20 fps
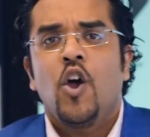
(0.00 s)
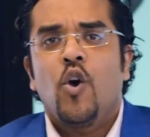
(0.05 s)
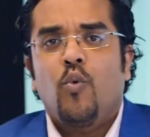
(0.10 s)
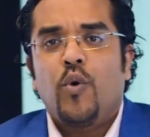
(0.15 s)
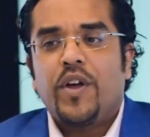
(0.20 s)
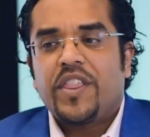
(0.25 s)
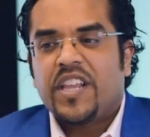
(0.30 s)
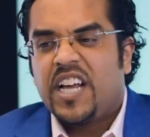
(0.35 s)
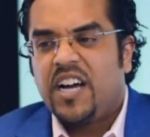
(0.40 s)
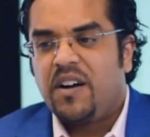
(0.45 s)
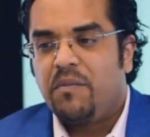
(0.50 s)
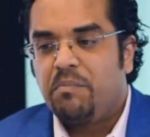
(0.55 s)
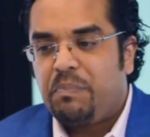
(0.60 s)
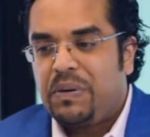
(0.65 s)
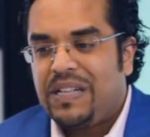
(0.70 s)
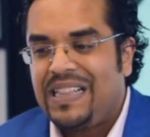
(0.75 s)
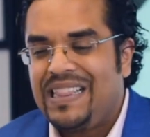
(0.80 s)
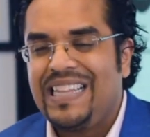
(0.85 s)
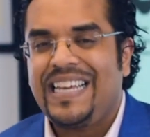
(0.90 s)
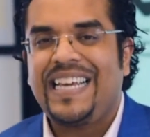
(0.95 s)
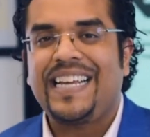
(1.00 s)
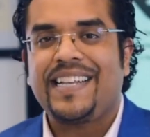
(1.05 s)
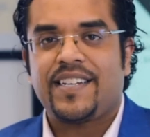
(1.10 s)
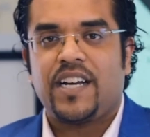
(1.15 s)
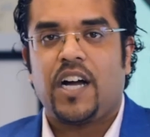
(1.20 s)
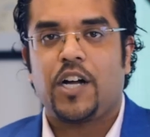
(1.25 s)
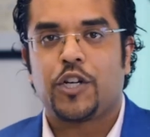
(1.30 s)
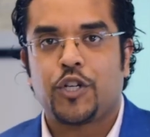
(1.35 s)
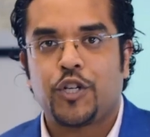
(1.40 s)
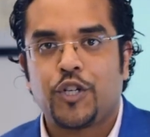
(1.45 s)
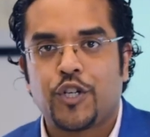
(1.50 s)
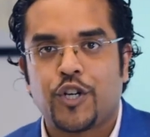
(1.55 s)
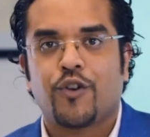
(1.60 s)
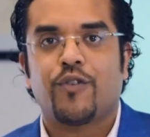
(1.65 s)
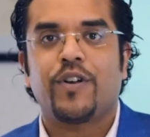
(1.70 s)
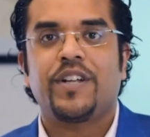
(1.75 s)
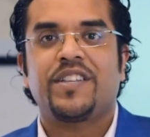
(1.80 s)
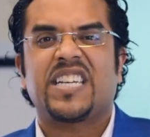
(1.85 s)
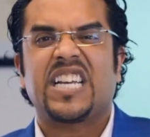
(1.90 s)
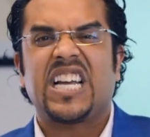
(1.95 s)
with complete
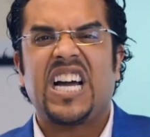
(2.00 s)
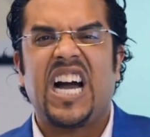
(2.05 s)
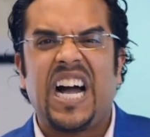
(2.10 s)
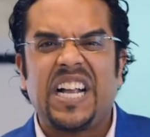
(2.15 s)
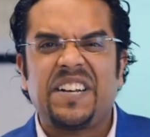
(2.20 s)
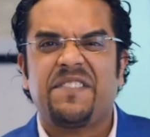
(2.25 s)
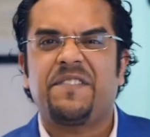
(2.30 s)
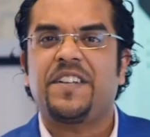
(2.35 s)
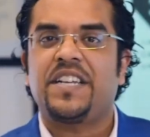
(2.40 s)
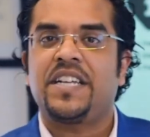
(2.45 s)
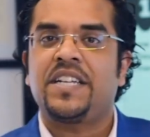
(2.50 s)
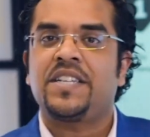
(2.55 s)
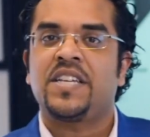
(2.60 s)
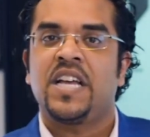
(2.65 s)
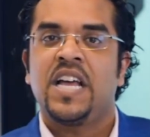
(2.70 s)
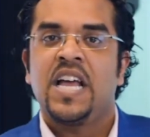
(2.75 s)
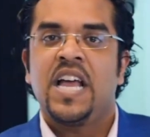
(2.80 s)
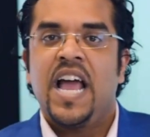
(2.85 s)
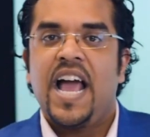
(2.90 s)
assurance, confidence,